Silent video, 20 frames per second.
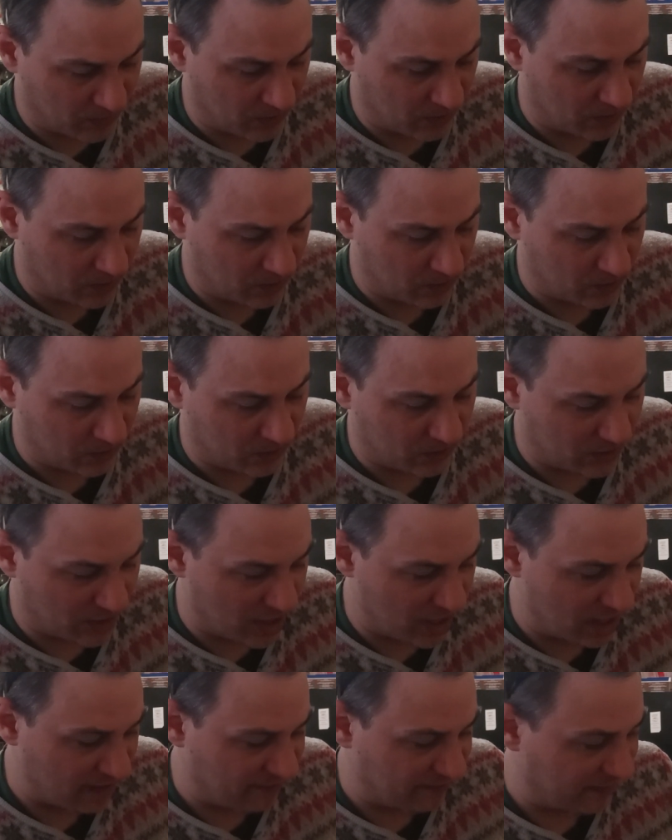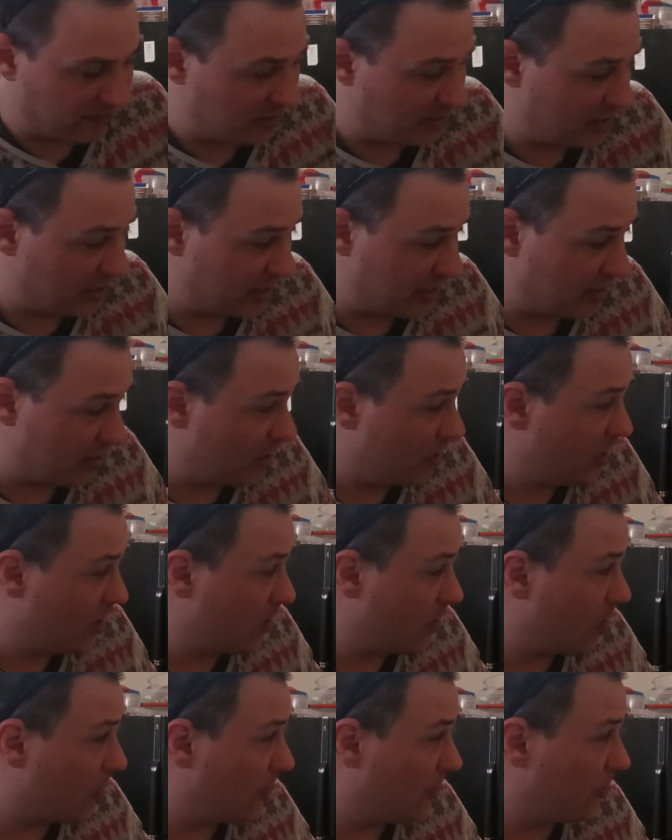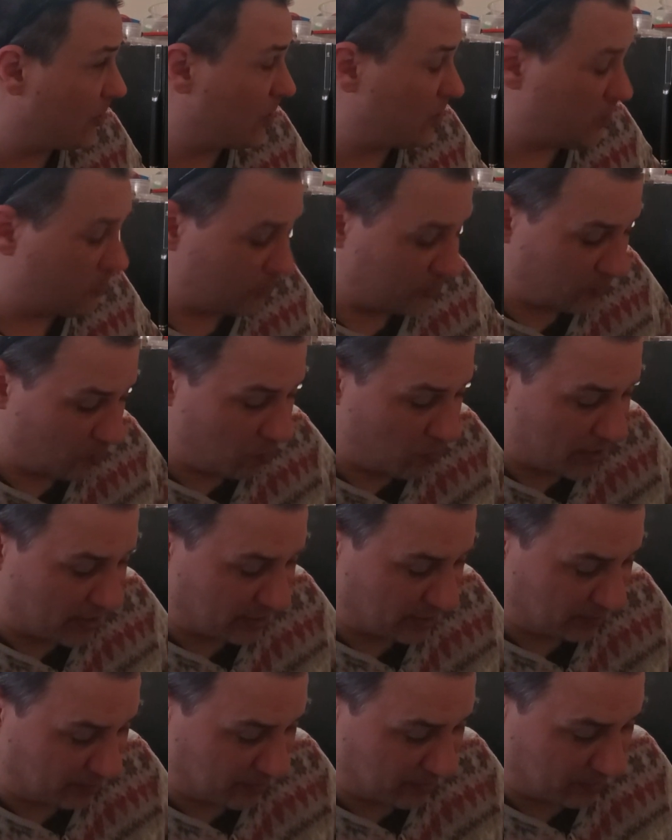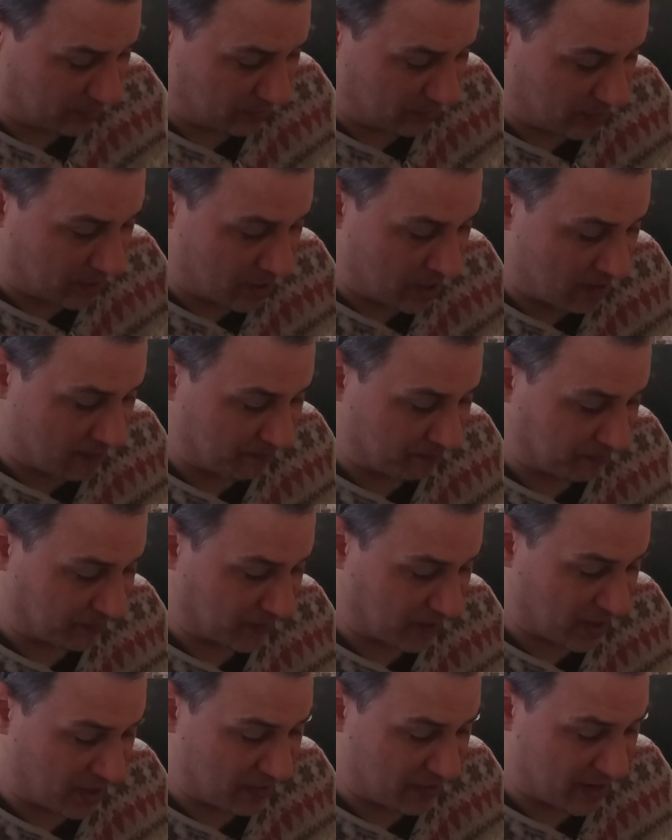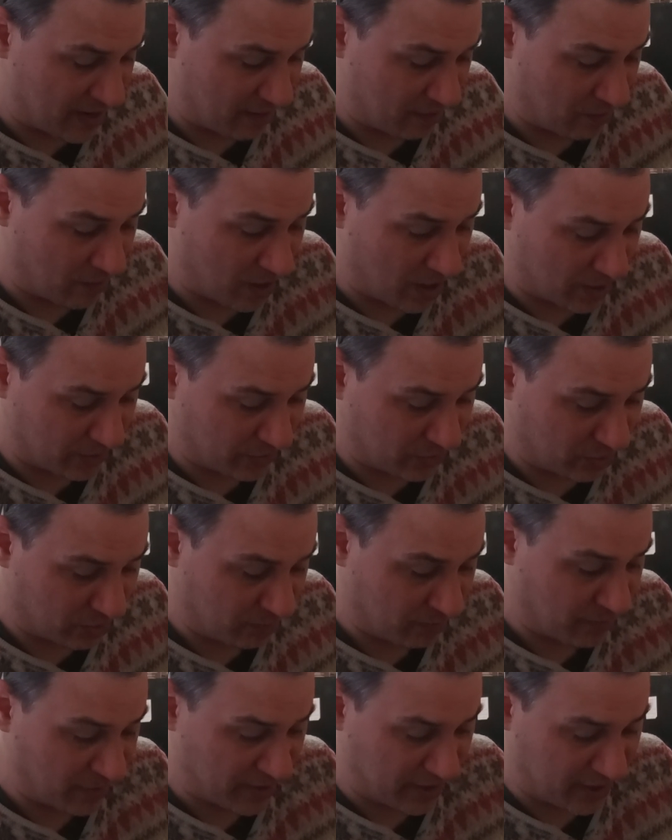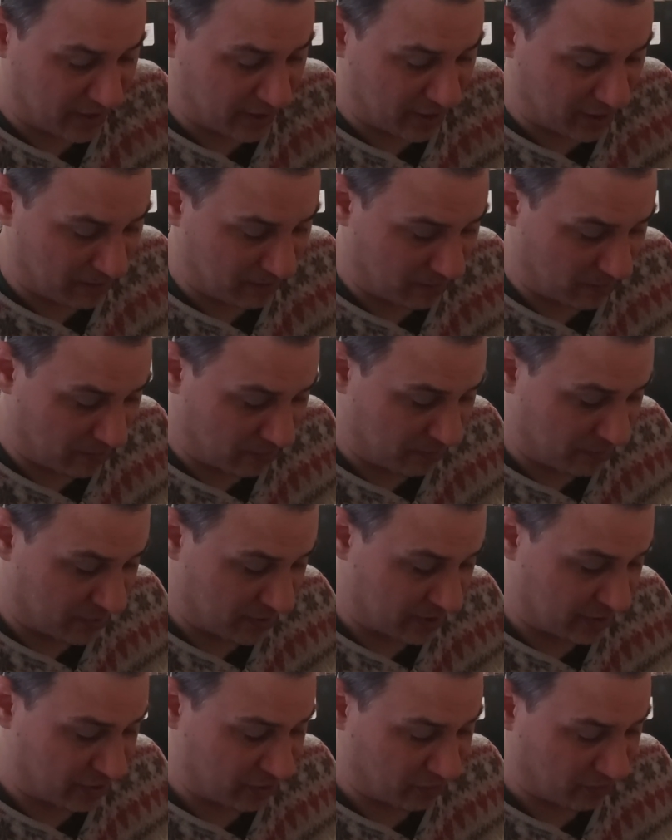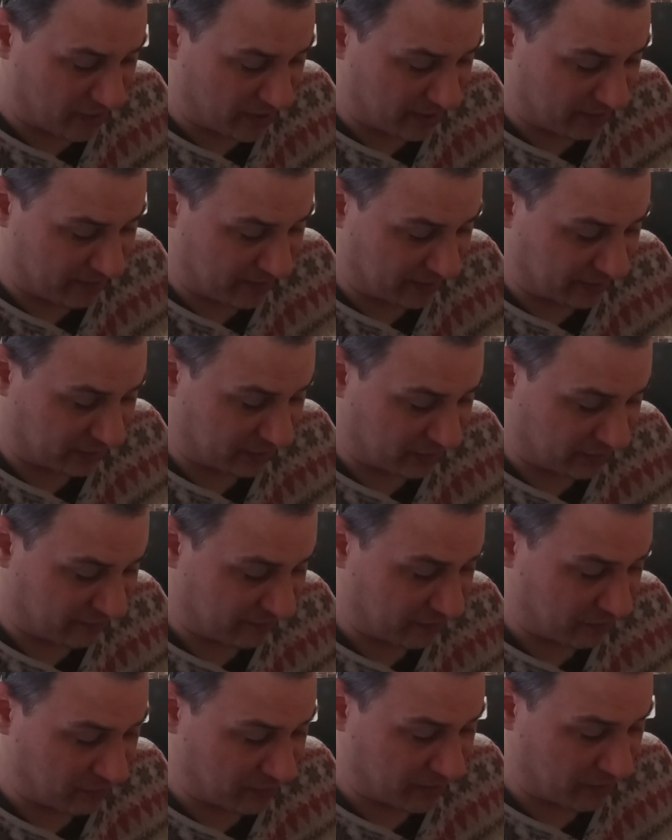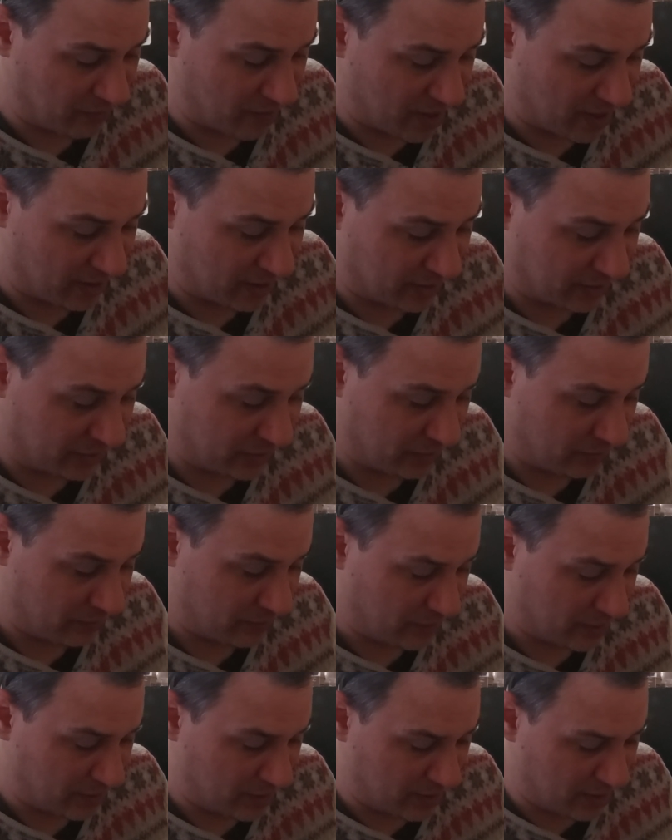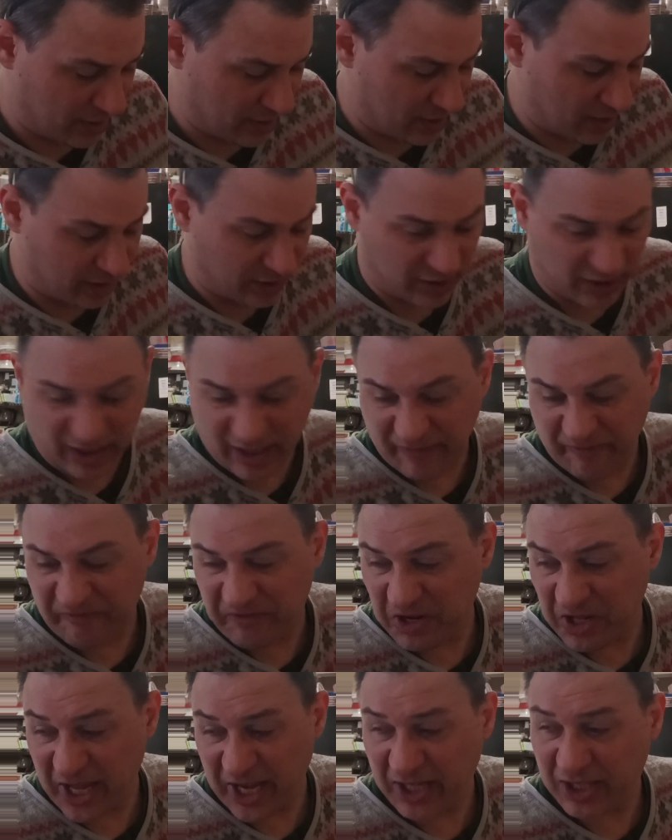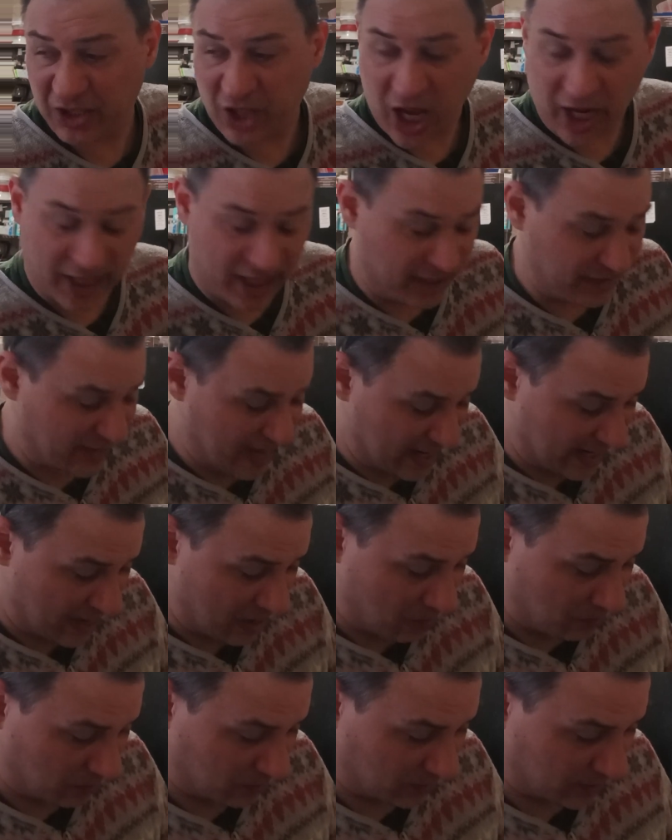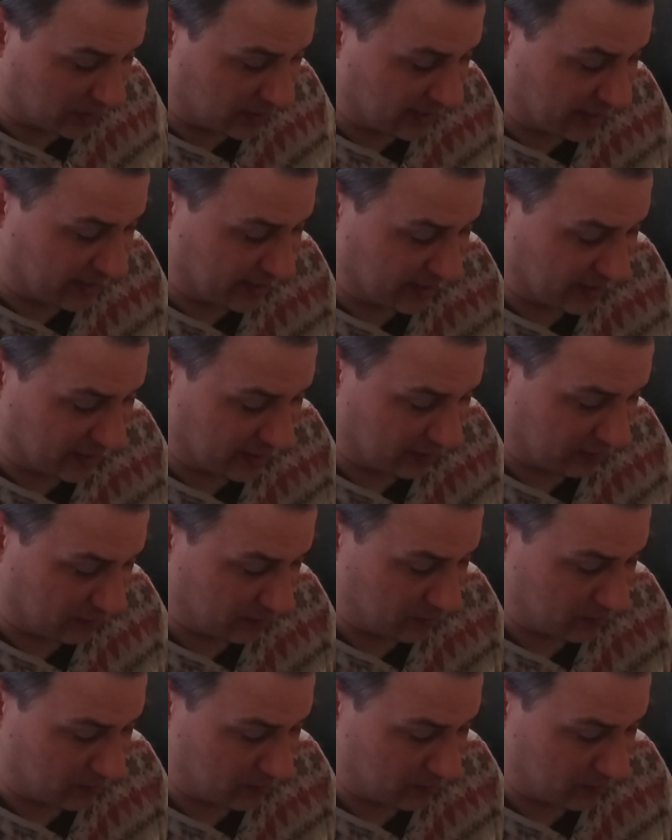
And you just kind of feel it in there. Or you can use a whisk, and that will also break it up, or put it in your ready mixer if you really wanted it to. Just didn't feel like lugging that out and cleaning it.